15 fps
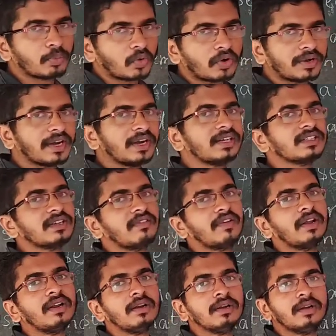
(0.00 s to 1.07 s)
protects
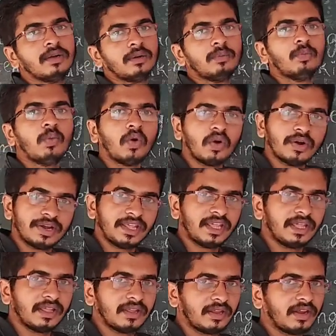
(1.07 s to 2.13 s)
our
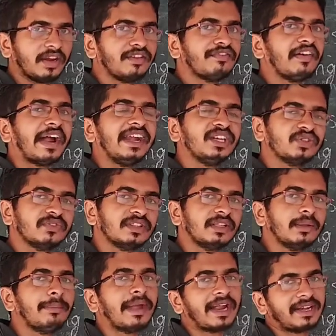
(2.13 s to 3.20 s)
body, it fights with the
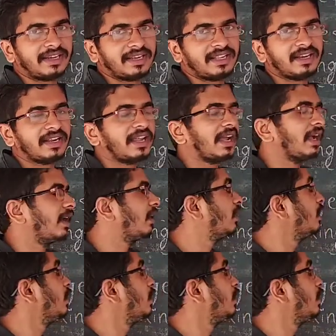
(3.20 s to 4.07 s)
bacteria.